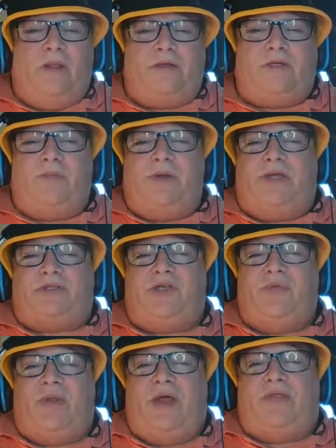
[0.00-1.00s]
To me, it
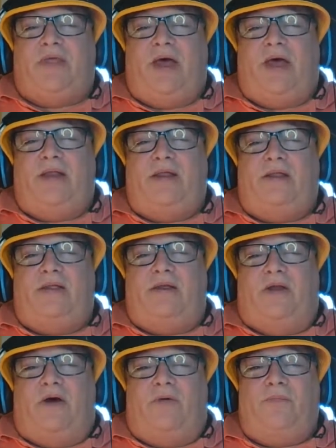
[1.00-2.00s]
seemed like that.
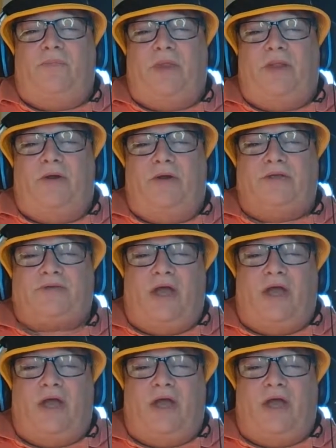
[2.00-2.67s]
Is